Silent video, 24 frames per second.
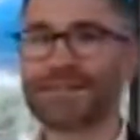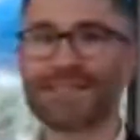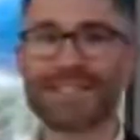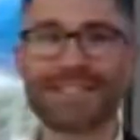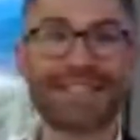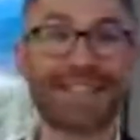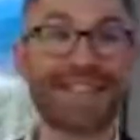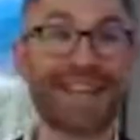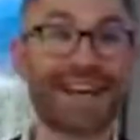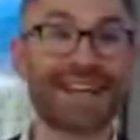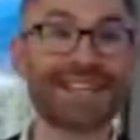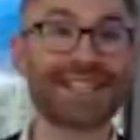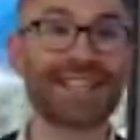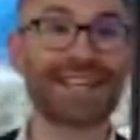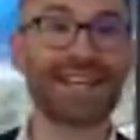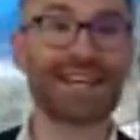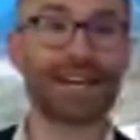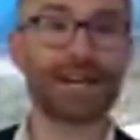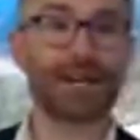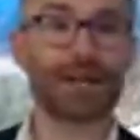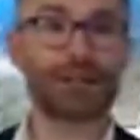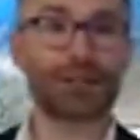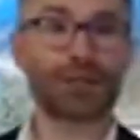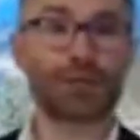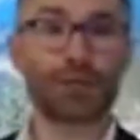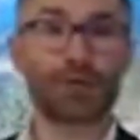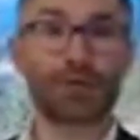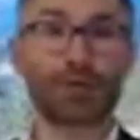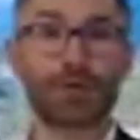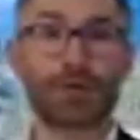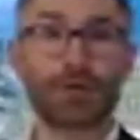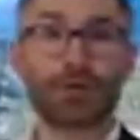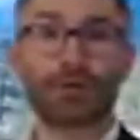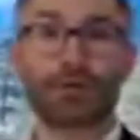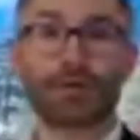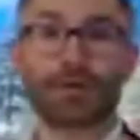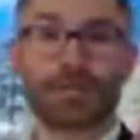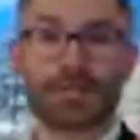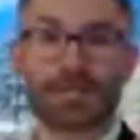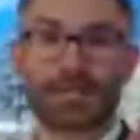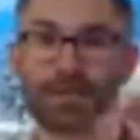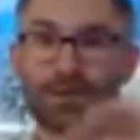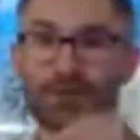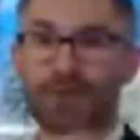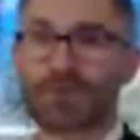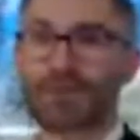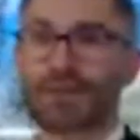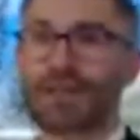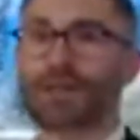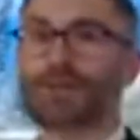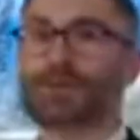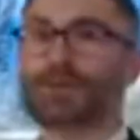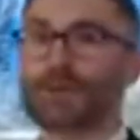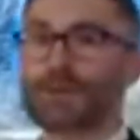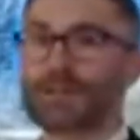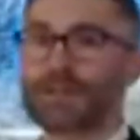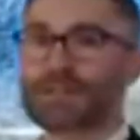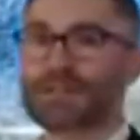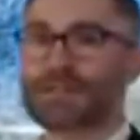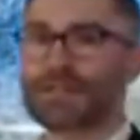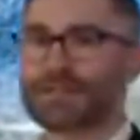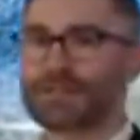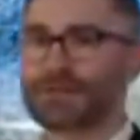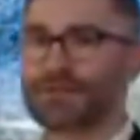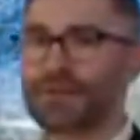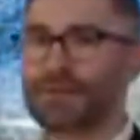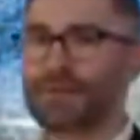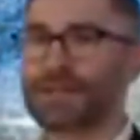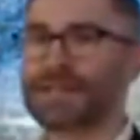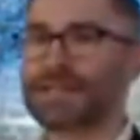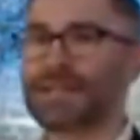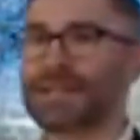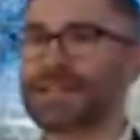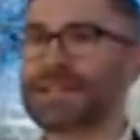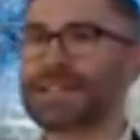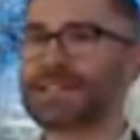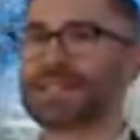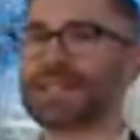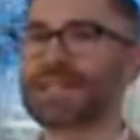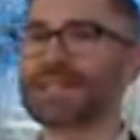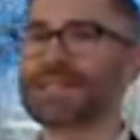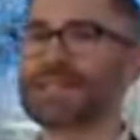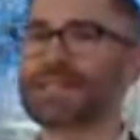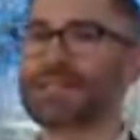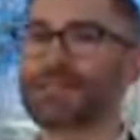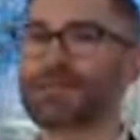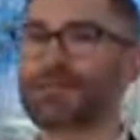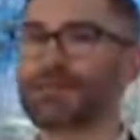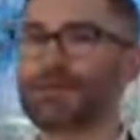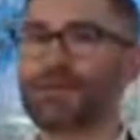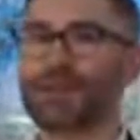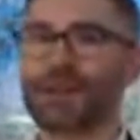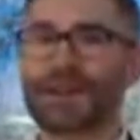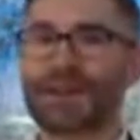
seen that, 2 new social networks, extremely data sensitive,